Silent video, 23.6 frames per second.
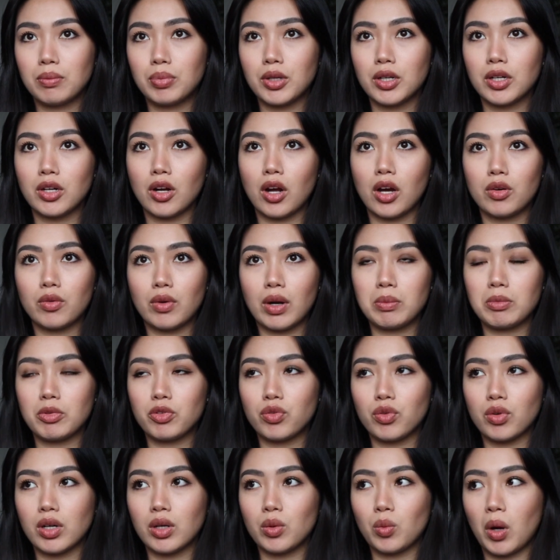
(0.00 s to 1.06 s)
put it on right
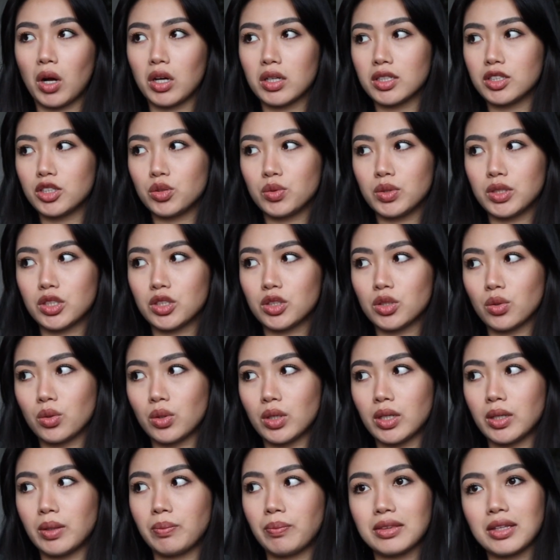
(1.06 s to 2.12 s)
before I walk into a
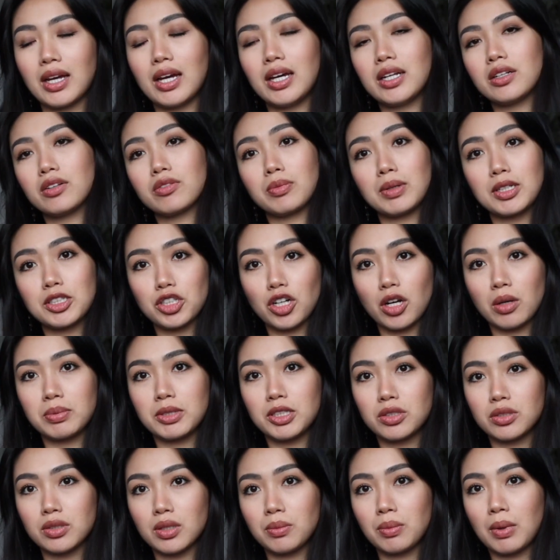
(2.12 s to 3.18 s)
store, at the end of my
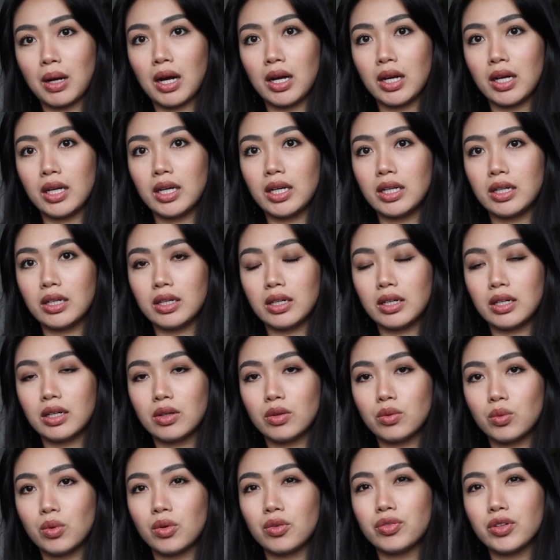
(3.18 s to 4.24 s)
shopping trip, I
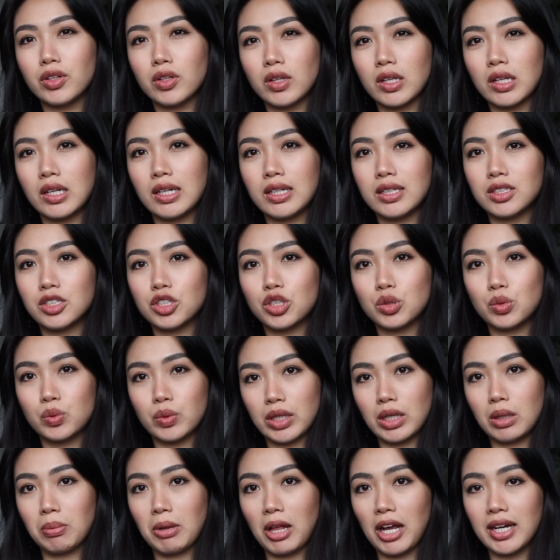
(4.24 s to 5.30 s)
will feel the need to
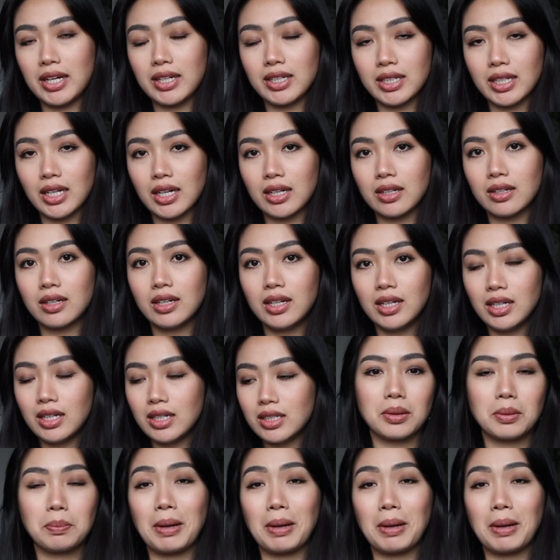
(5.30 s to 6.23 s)
reapply it again. The